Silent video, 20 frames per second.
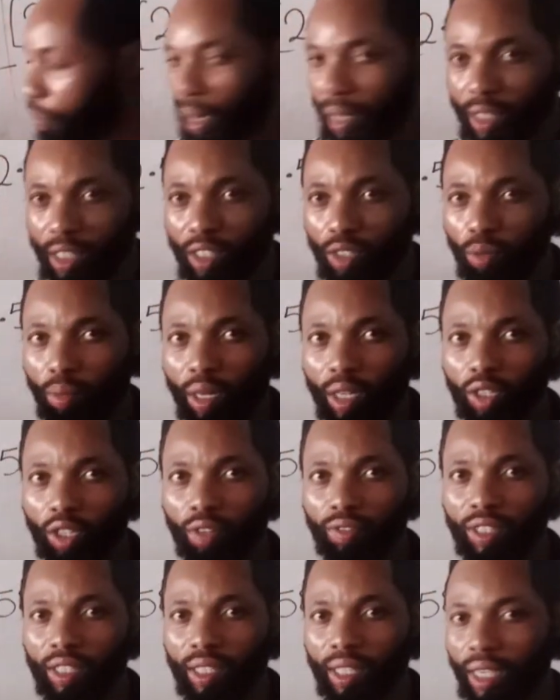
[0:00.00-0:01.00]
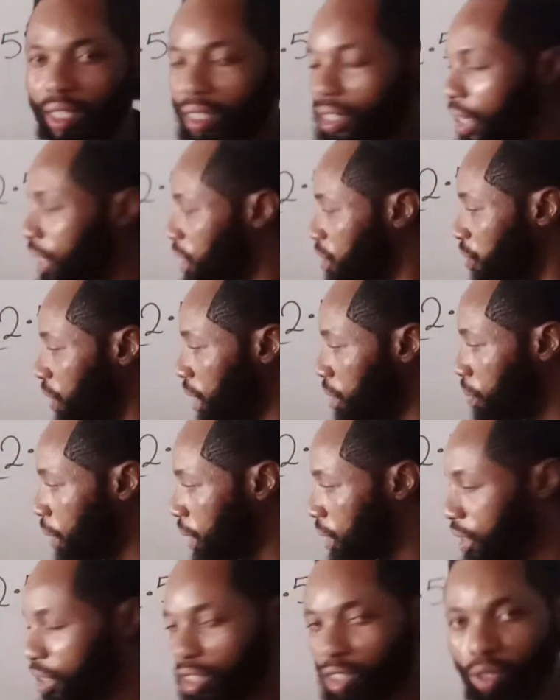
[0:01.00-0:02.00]
by the numerator of the index and divide by
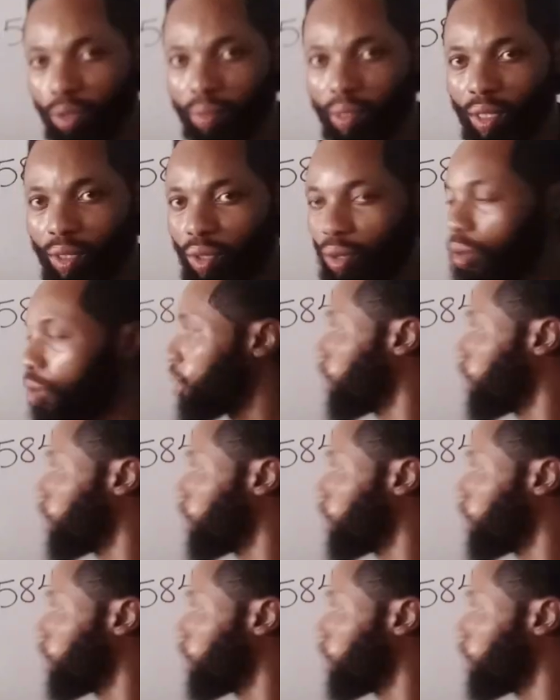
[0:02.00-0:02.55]
the denominator.